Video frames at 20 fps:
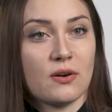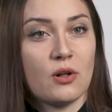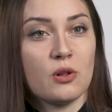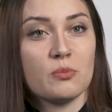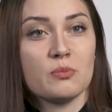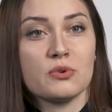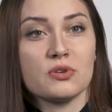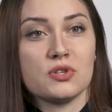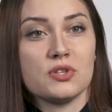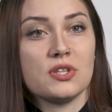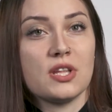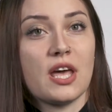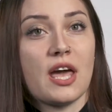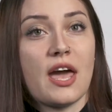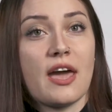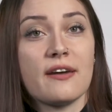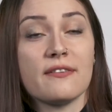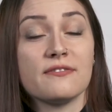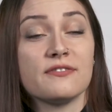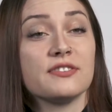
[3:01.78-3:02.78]
Almost
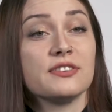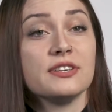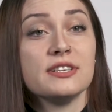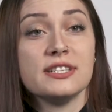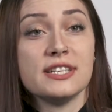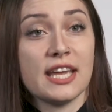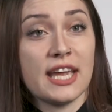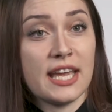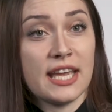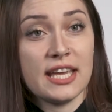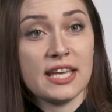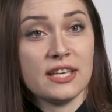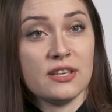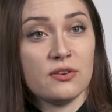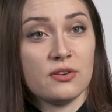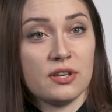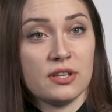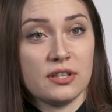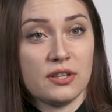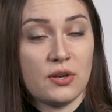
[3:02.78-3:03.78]
every day you
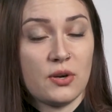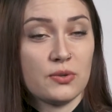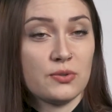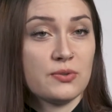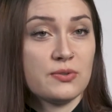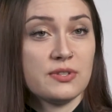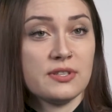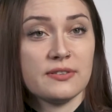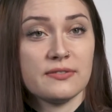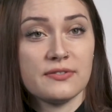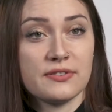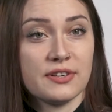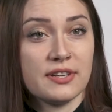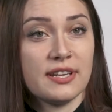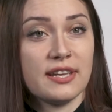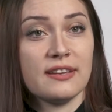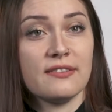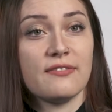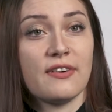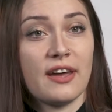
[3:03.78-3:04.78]
can go to different
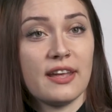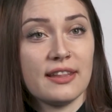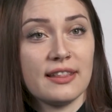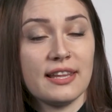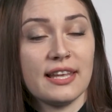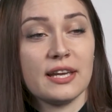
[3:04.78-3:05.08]
event.